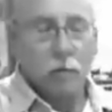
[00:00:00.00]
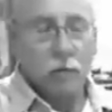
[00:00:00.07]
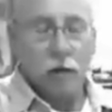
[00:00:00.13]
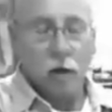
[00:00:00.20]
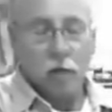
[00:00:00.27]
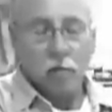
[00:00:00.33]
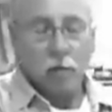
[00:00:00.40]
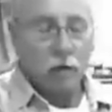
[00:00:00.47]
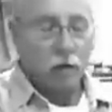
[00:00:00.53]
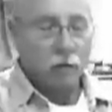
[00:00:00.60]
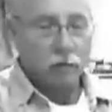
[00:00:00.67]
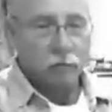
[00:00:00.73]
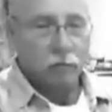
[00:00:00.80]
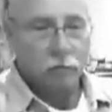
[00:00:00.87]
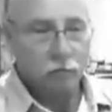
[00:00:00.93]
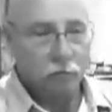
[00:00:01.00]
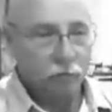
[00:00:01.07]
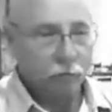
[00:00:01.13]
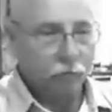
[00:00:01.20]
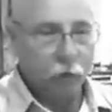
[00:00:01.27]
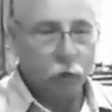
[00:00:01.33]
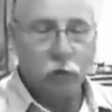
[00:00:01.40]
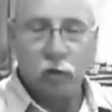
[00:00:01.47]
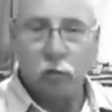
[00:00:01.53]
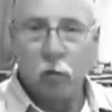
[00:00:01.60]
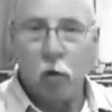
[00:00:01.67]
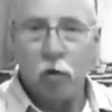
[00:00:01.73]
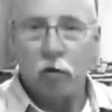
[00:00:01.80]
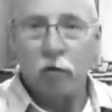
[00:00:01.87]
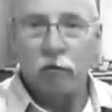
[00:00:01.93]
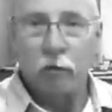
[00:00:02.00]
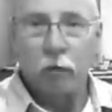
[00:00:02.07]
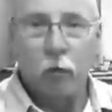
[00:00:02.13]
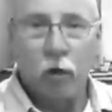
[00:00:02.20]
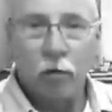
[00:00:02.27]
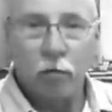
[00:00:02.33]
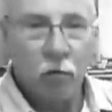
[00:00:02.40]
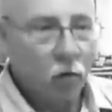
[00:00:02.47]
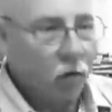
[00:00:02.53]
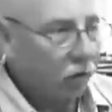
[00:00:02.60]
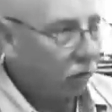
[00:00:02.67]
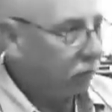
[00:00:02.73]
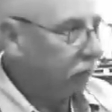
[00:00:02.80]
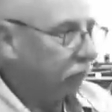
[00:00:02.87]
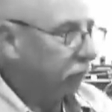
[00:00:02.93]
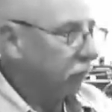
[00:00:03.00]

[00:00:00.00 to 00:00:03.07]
me know, and I'll do some more if you want more,